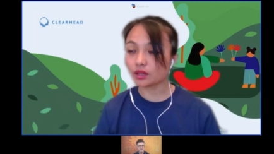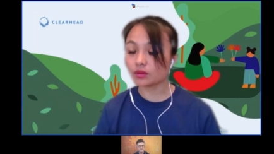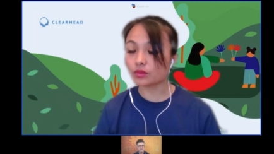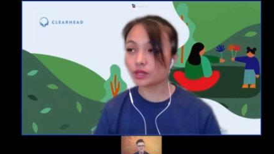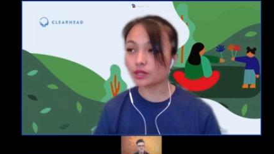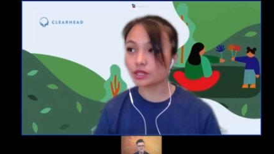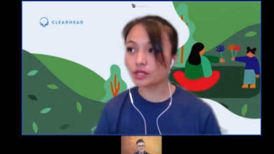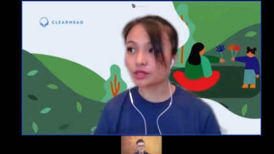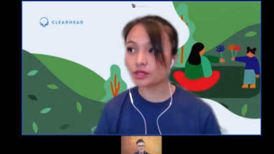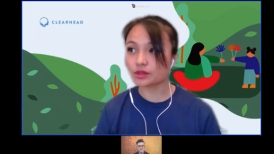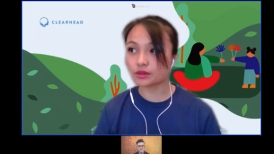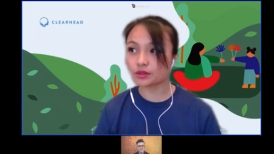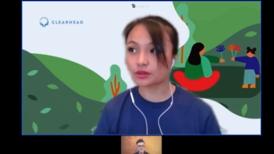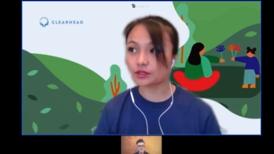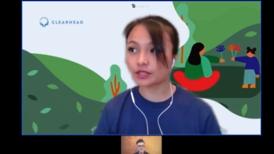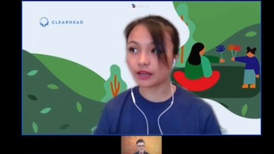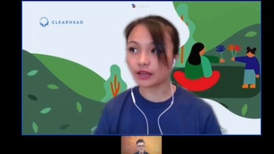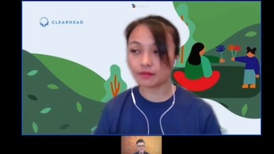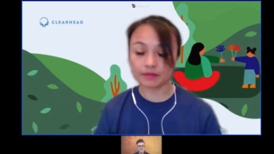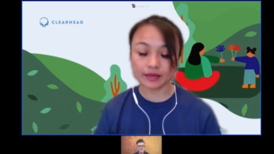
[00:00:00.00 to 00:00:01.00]
we saw
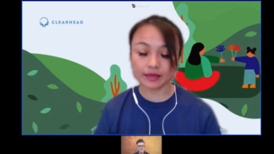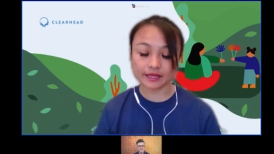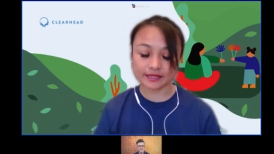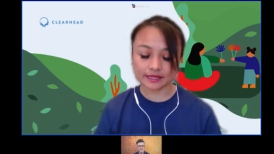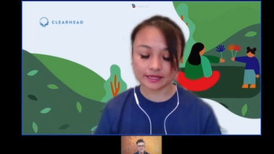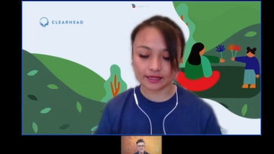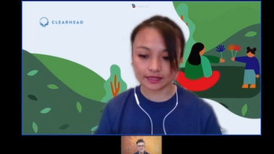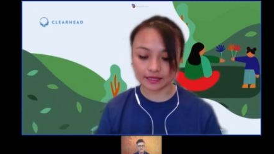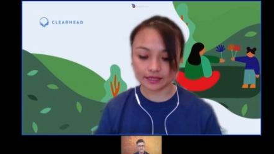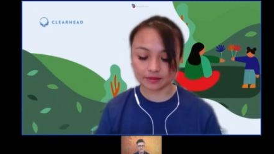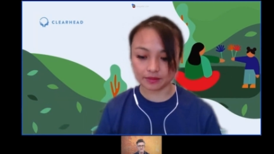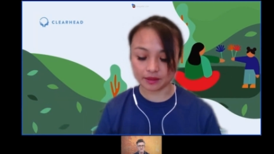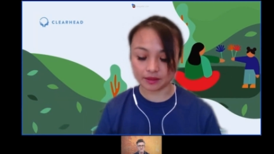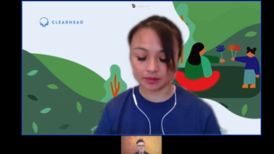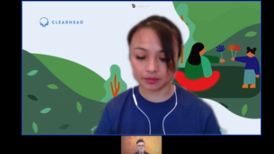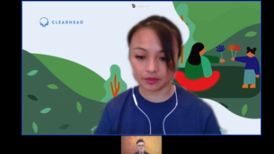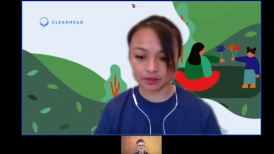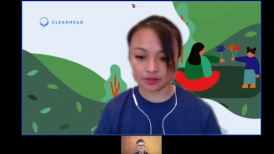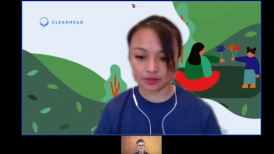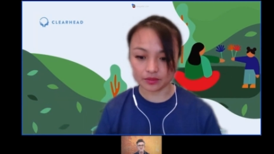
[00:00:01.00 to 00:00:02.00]
that basically
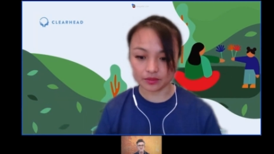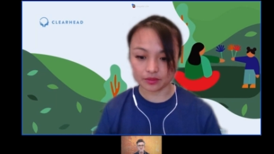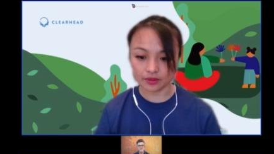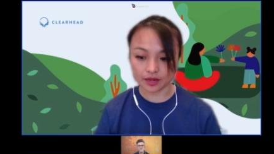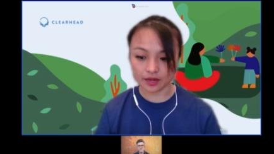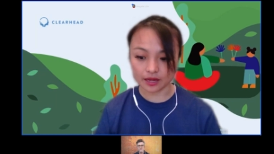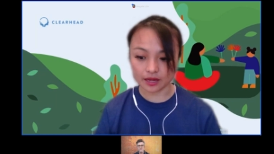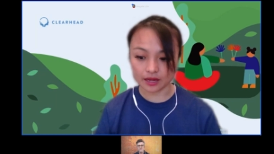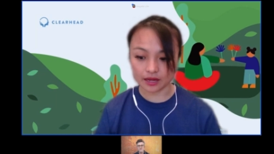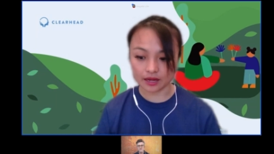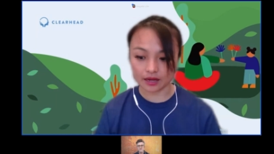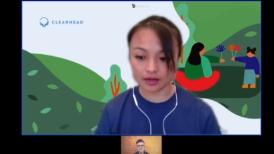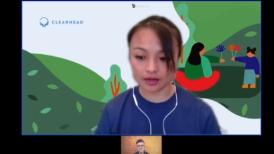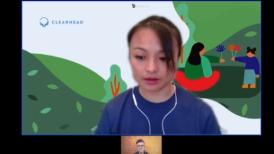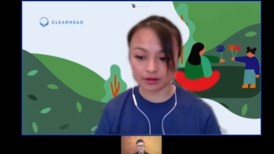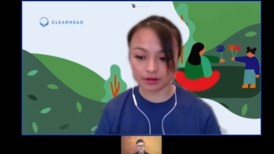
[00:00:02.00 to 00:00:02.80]
people uh,